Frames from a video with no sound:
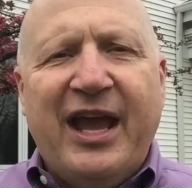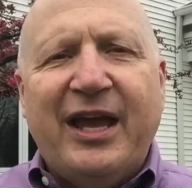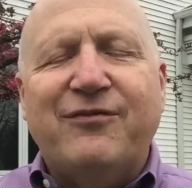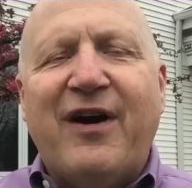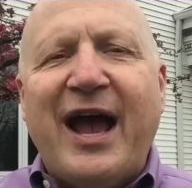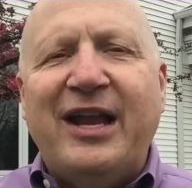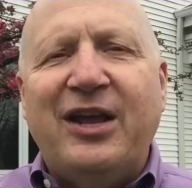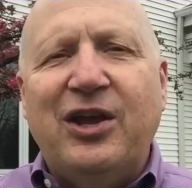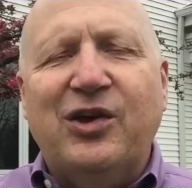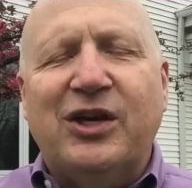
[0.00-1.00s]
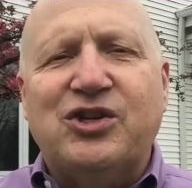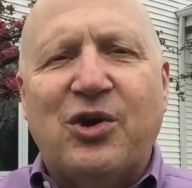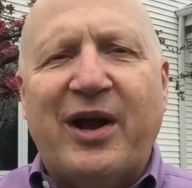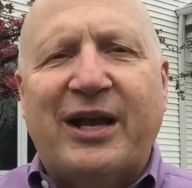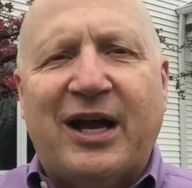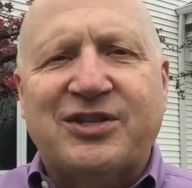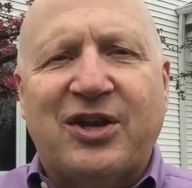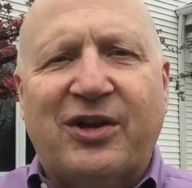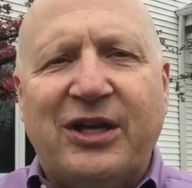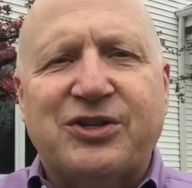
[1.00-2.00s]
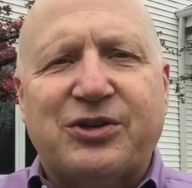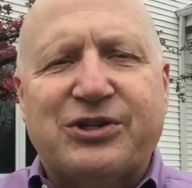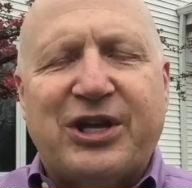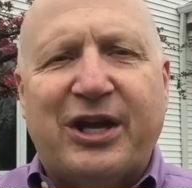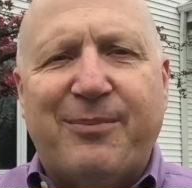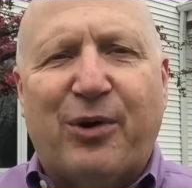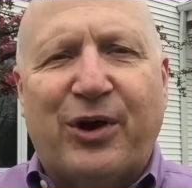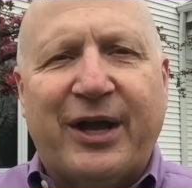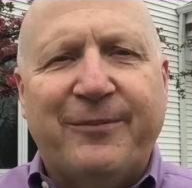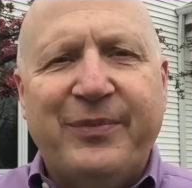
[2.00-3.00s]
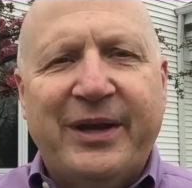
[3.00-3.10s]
inviting you to join us on Easter Sunday morning.